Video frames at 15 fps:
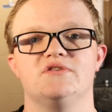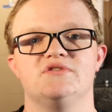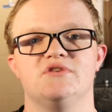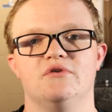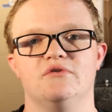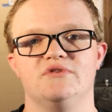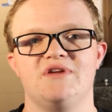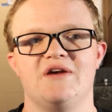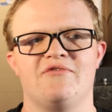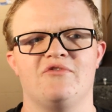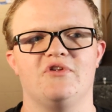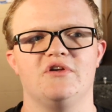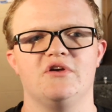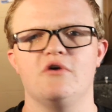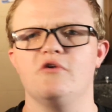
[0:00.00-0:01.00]
So
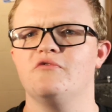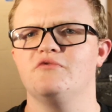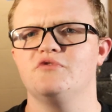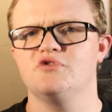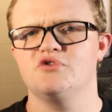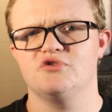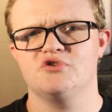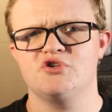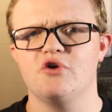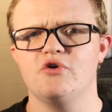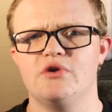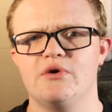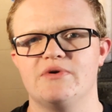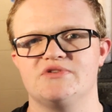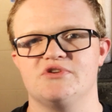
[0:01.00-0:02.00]
definitely go show
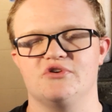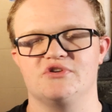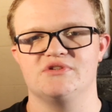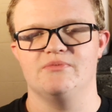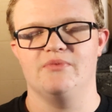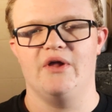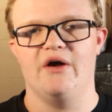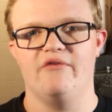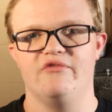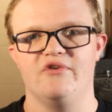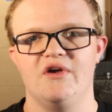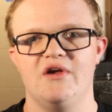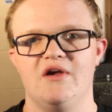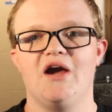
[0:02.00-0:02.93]
US Ark some love.